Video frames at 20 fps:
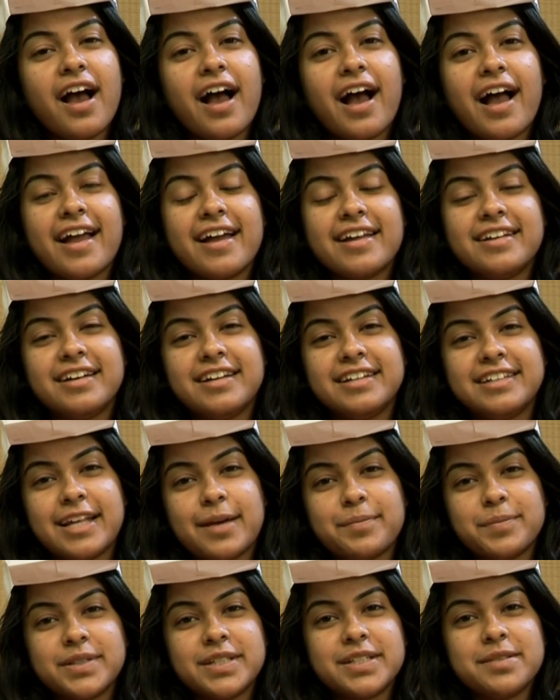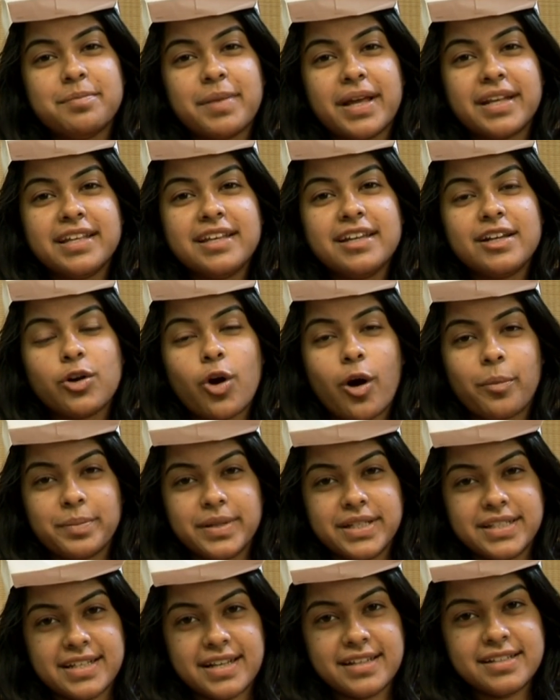I had attempted many
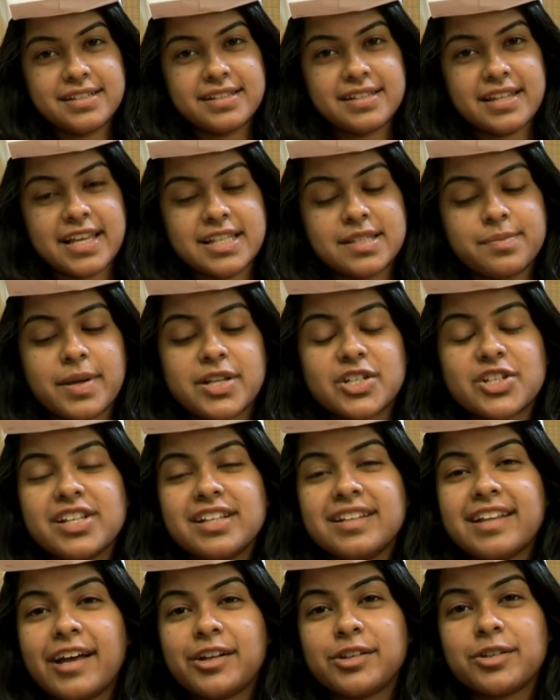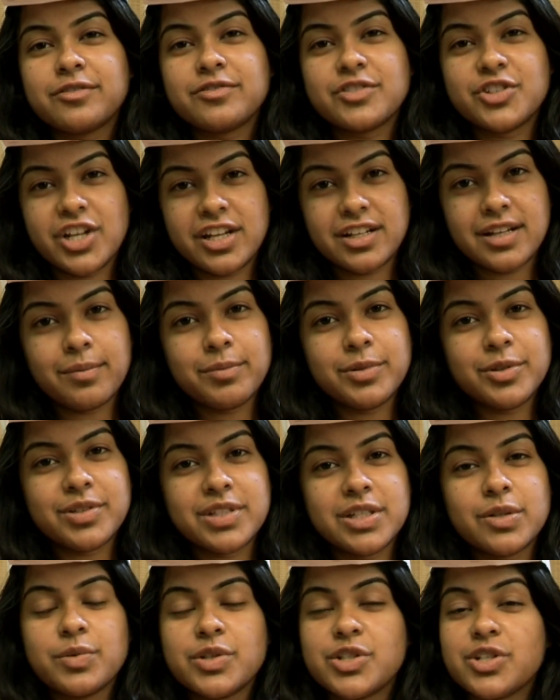copy tests, especially that of
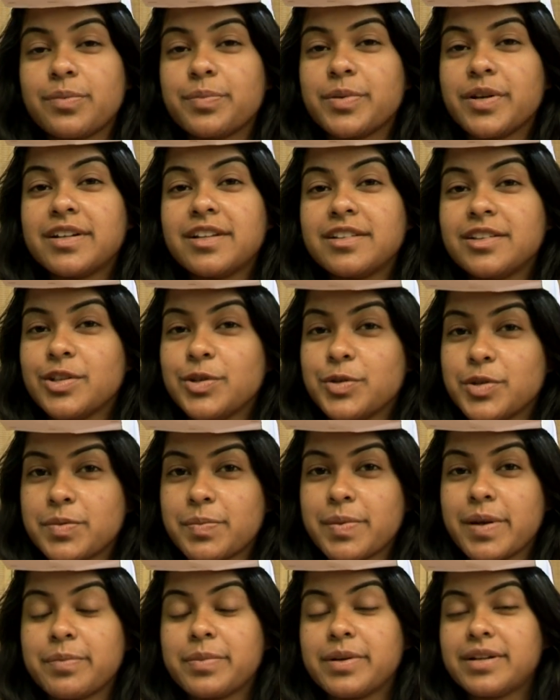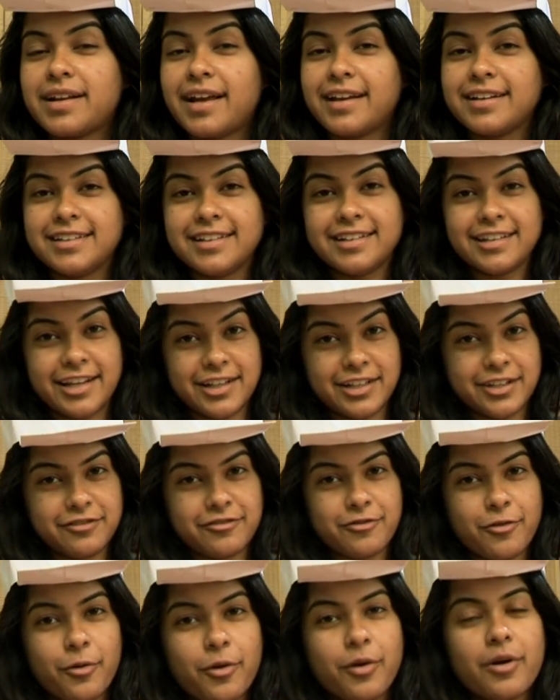JWT, which appeared in the newspaper in
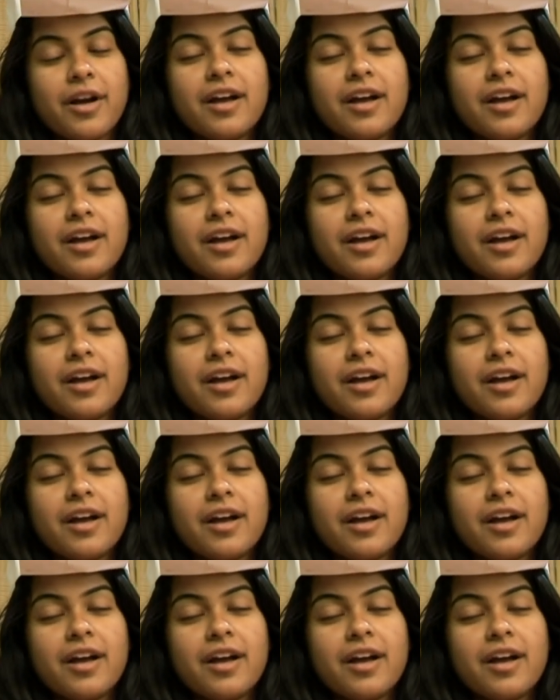1984.